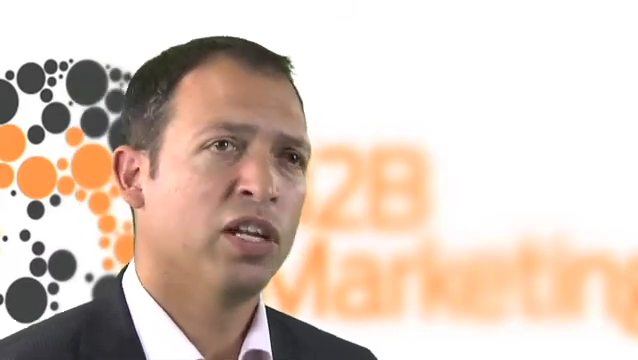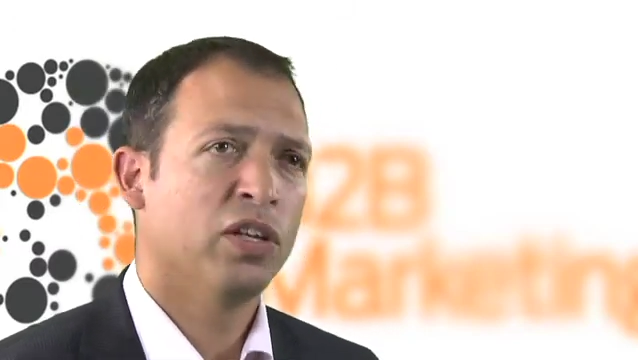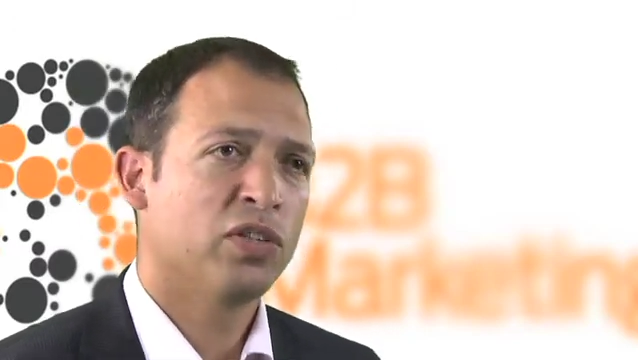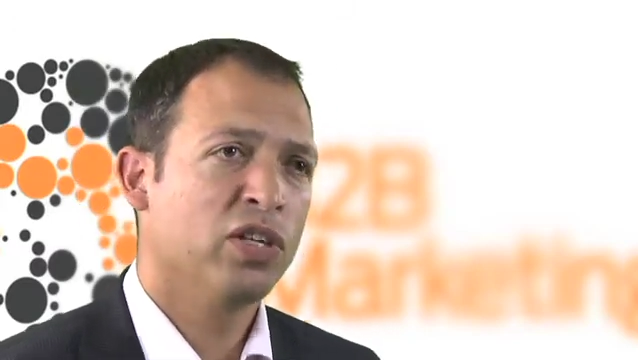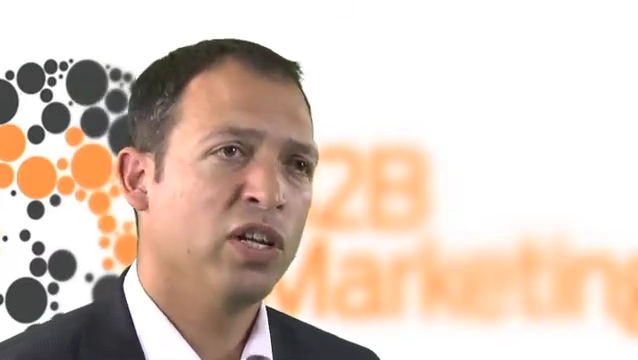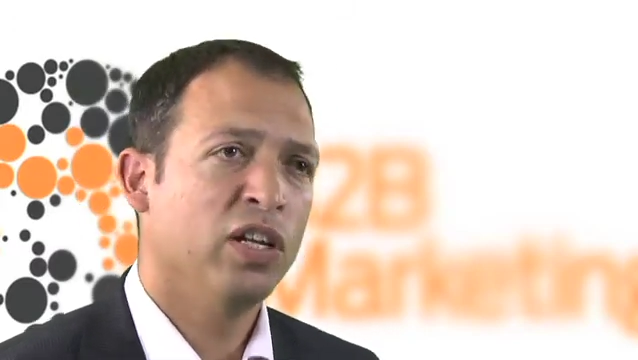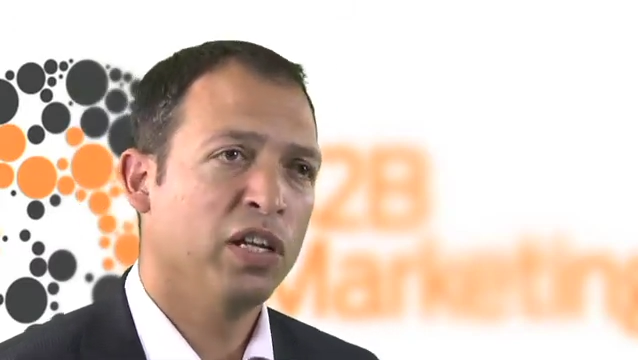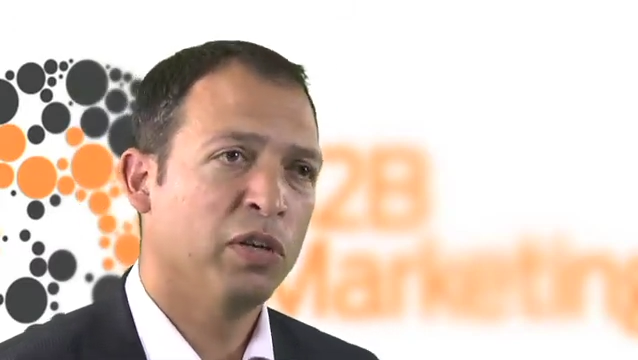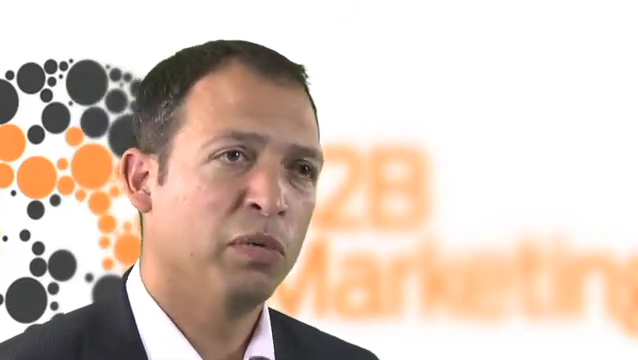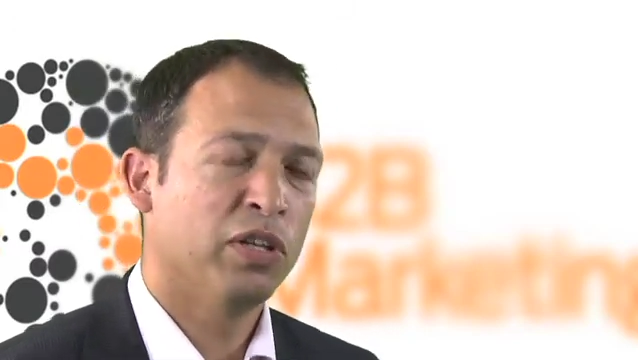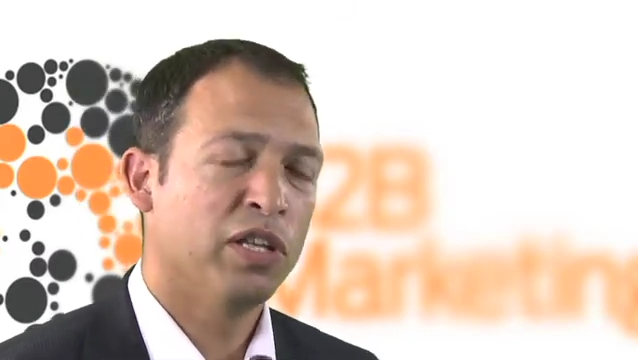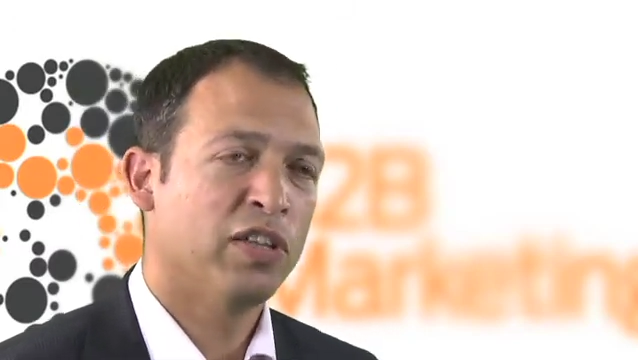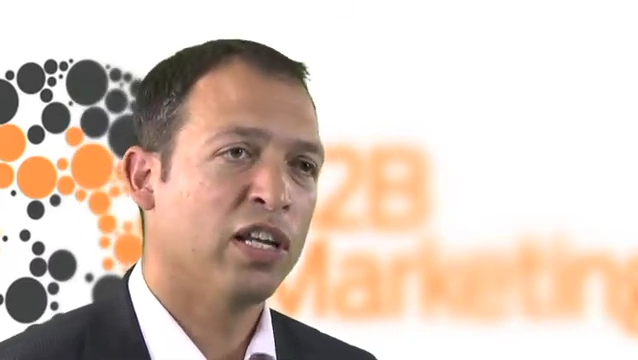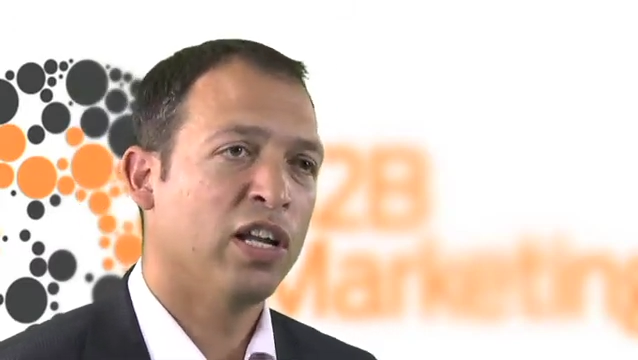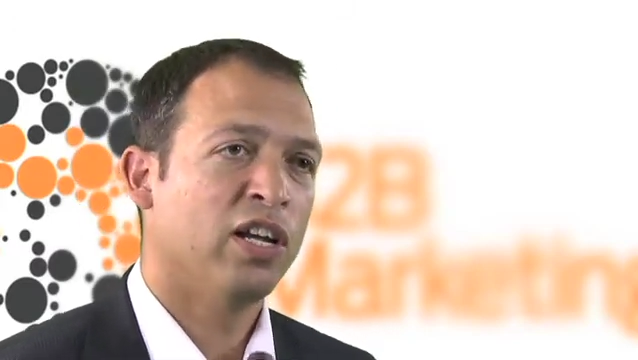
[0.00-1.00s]
certainly
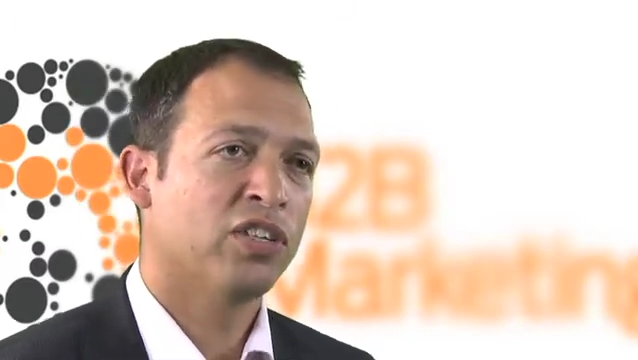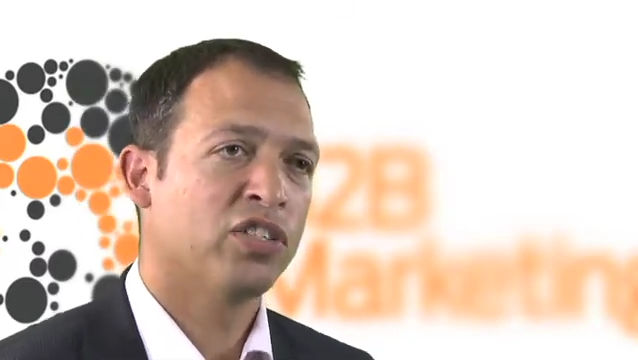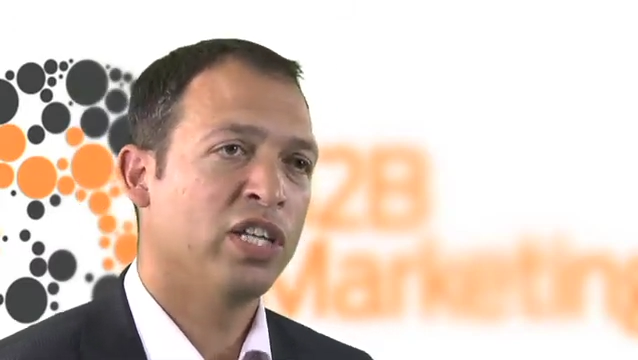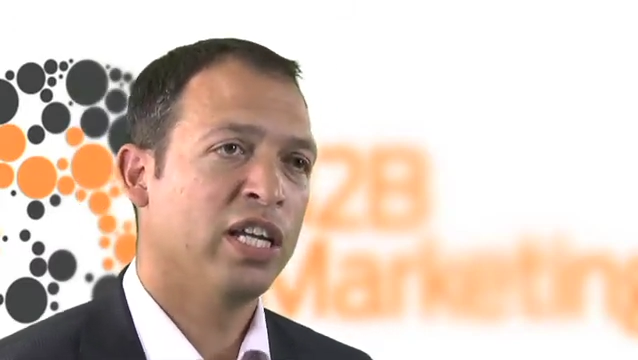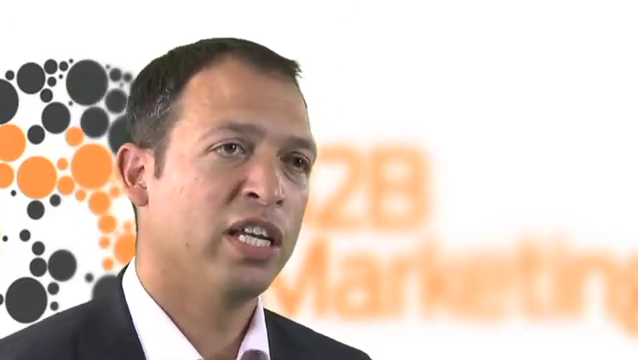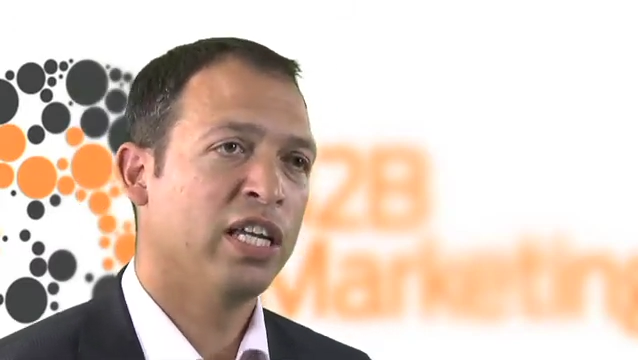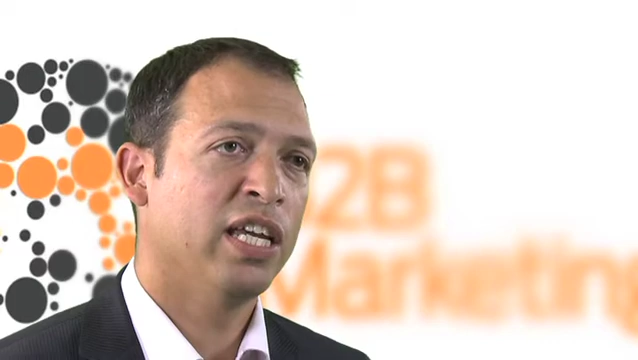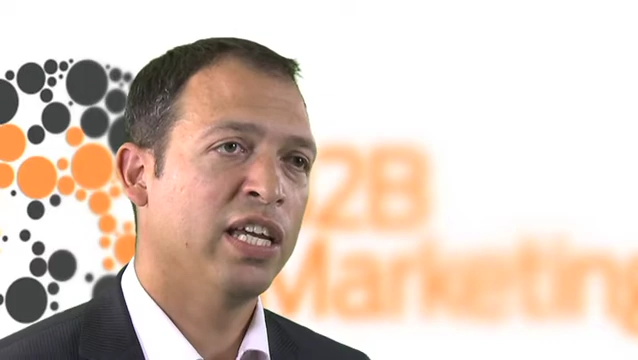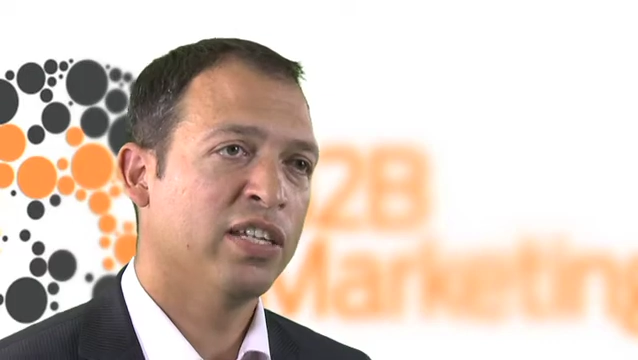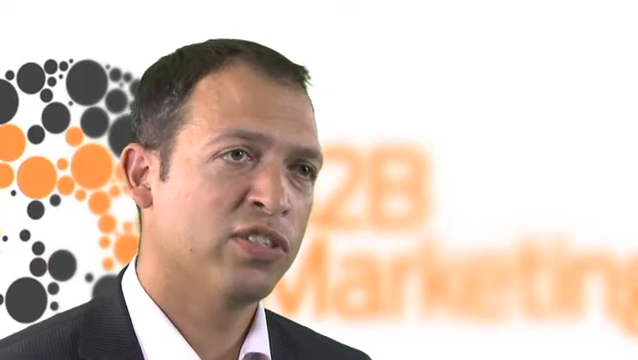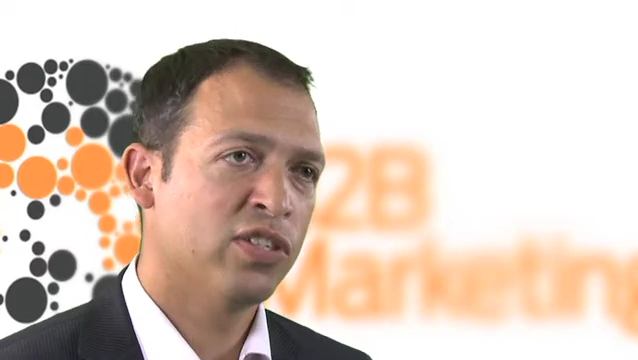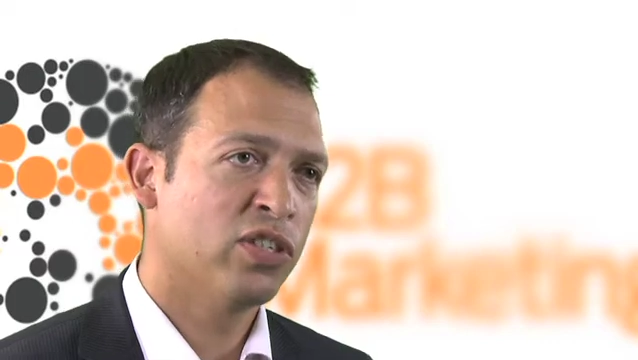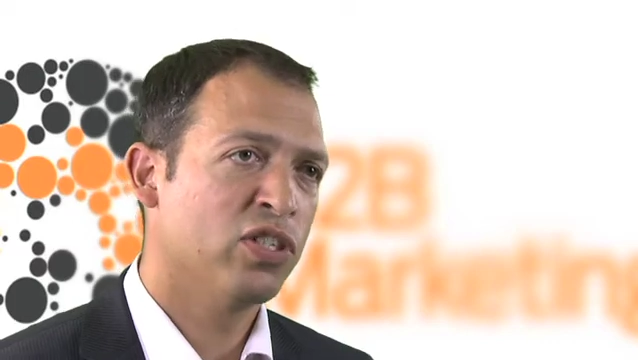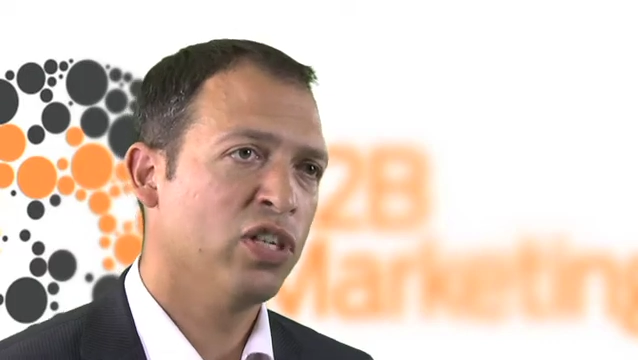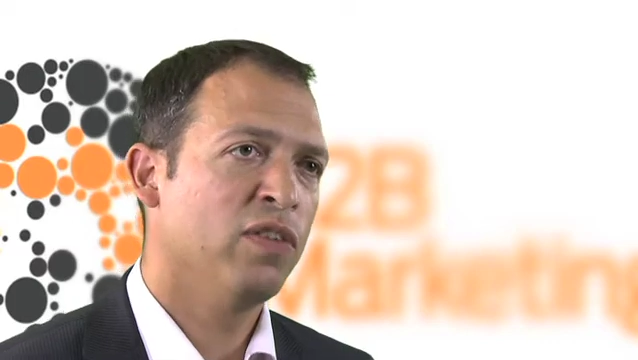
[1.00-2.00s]
within the last 10
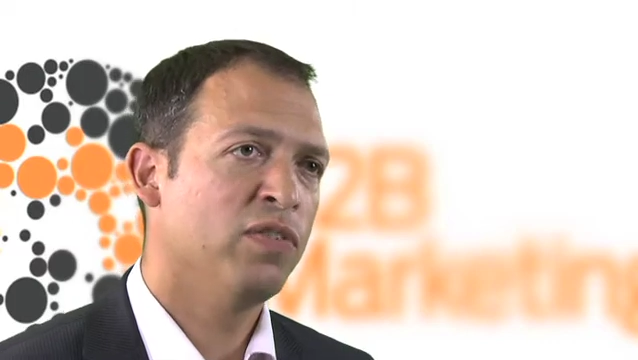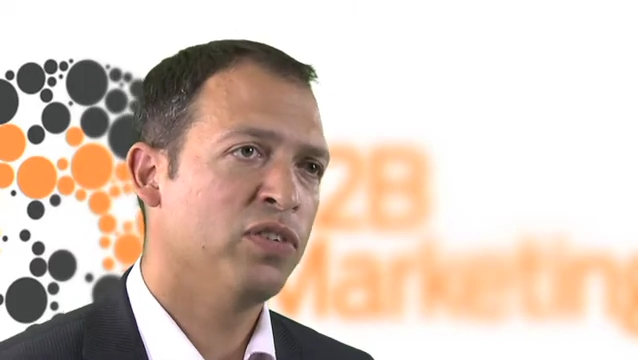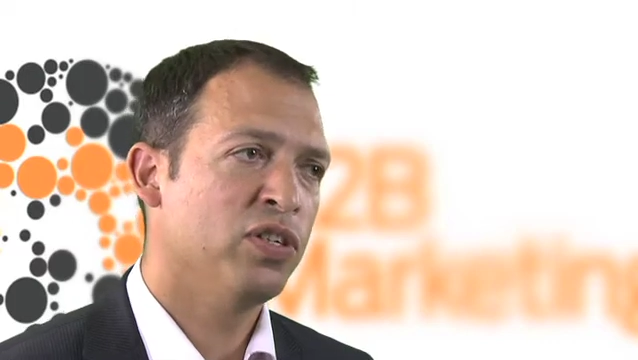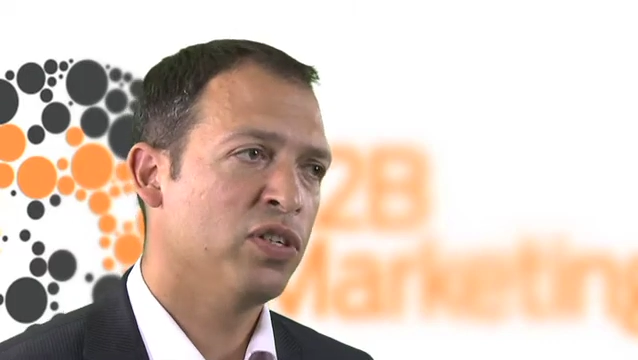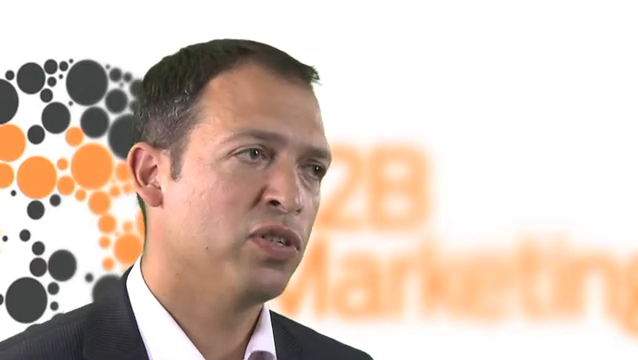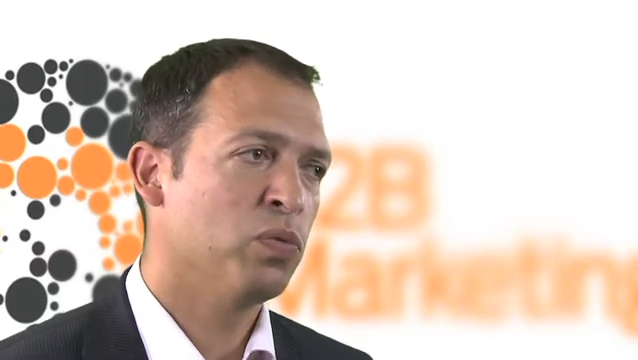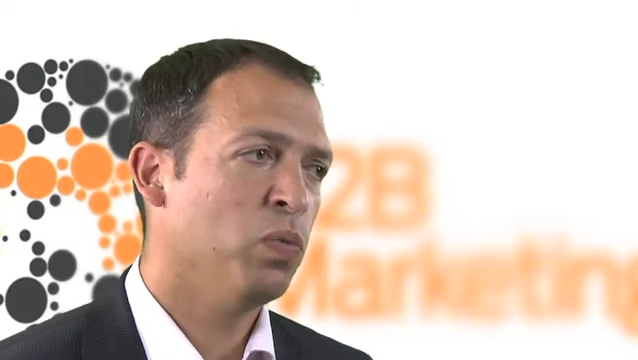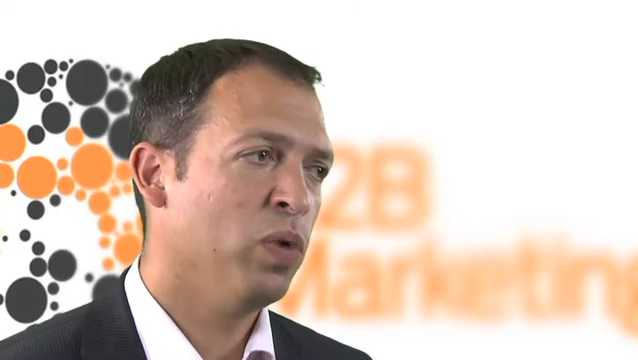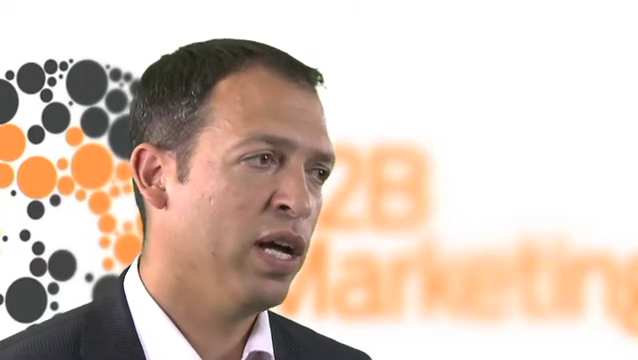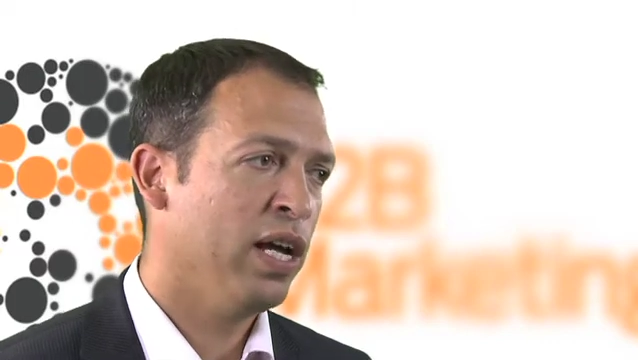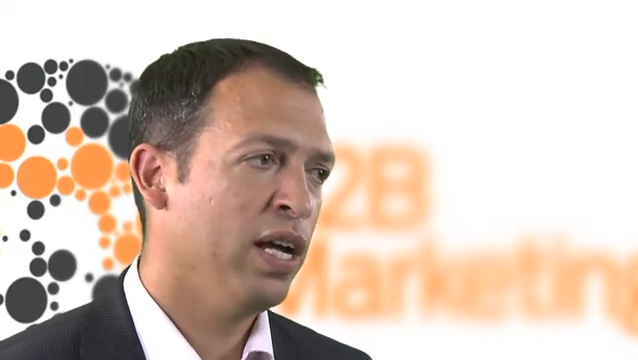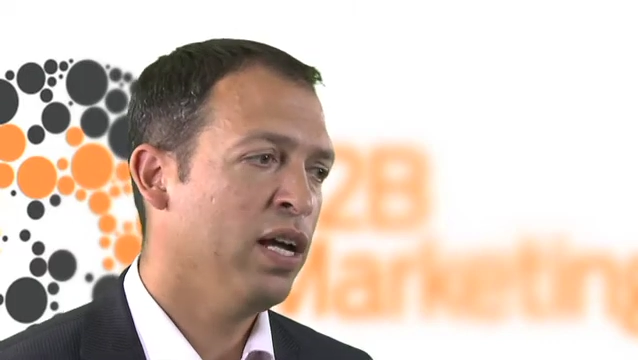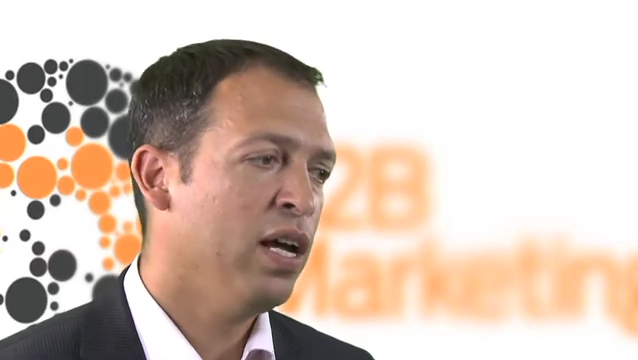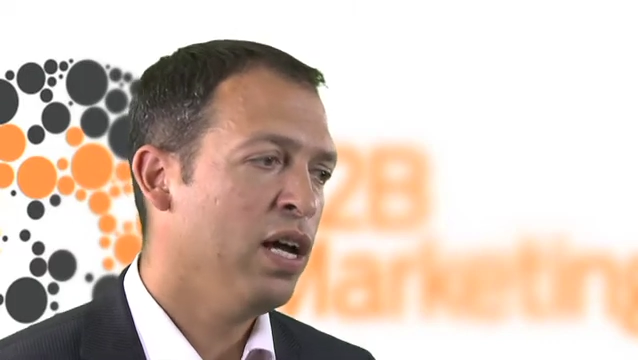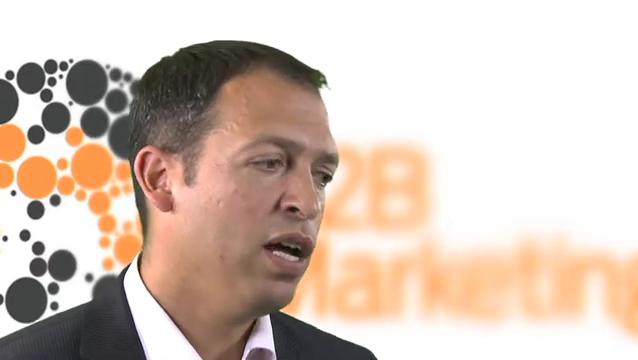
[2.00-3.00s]
years to services
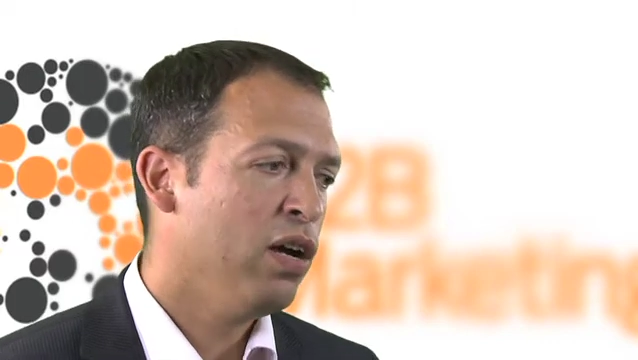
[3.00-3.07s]
where